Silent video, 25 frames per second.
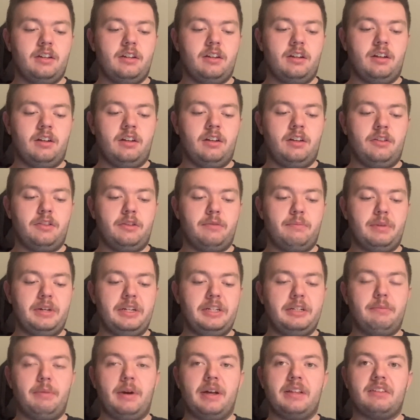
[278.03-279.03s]
the money to
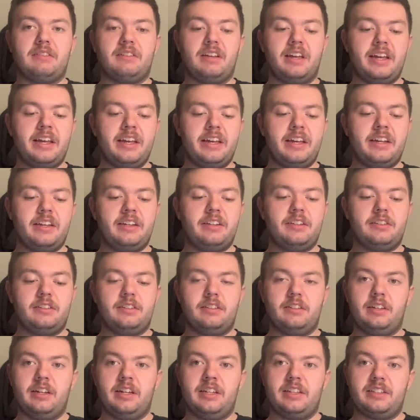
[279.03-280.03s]
buy the land,
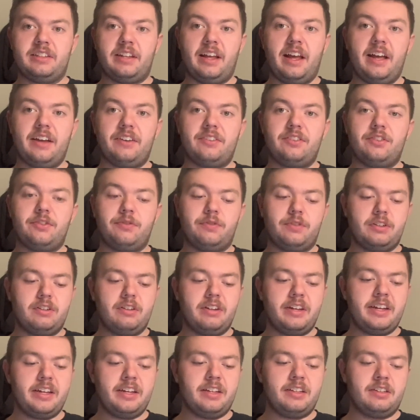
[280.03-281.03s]
and the taxes for the
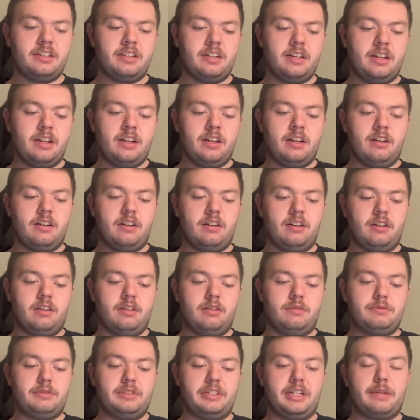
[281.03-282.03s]
land.
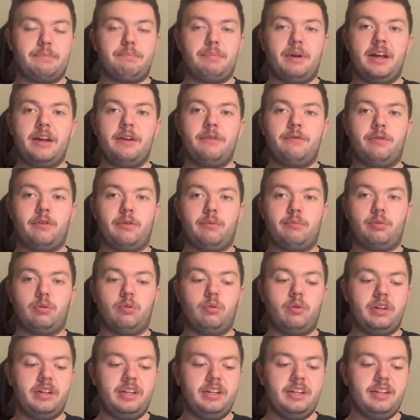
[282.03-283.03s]
You got to pay for
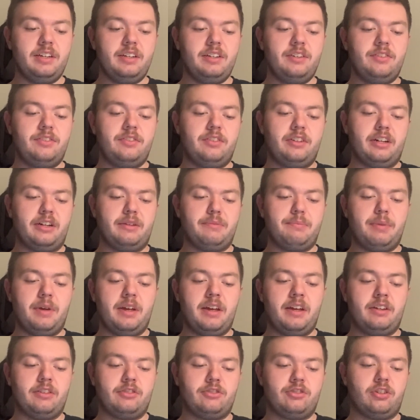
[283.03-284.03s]
employees. You got to
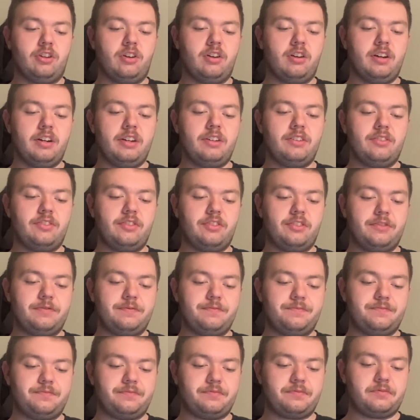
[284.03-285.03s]
pay insurance.
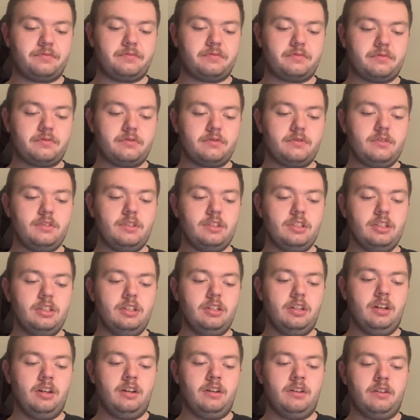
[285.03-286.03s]

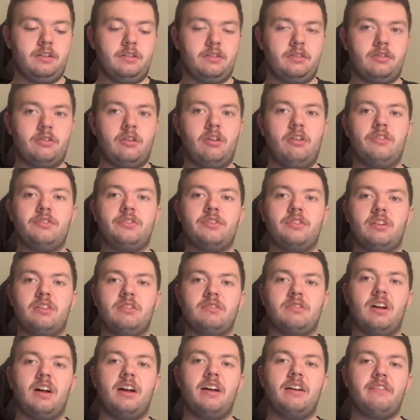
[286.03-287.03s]
It costs a
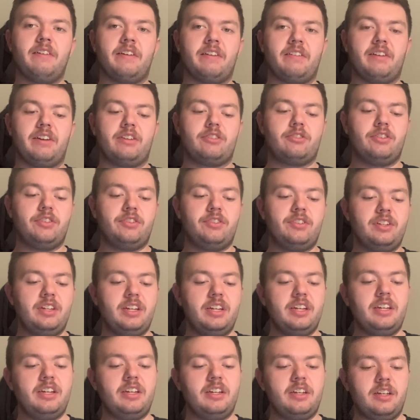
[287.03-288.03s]
lot, like
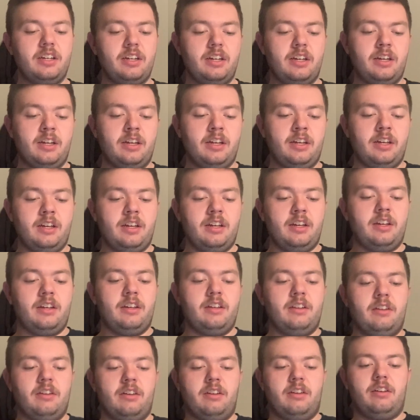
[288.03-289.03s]
electricity
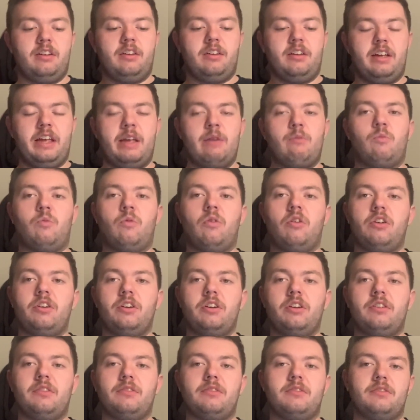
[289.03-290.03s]
and
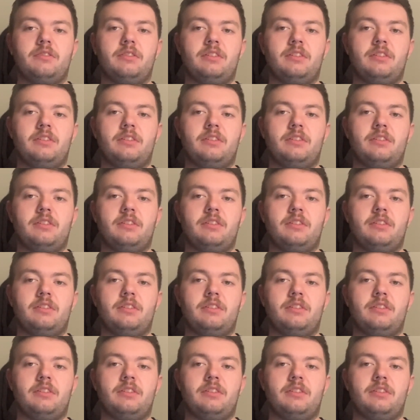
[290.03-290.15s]
water.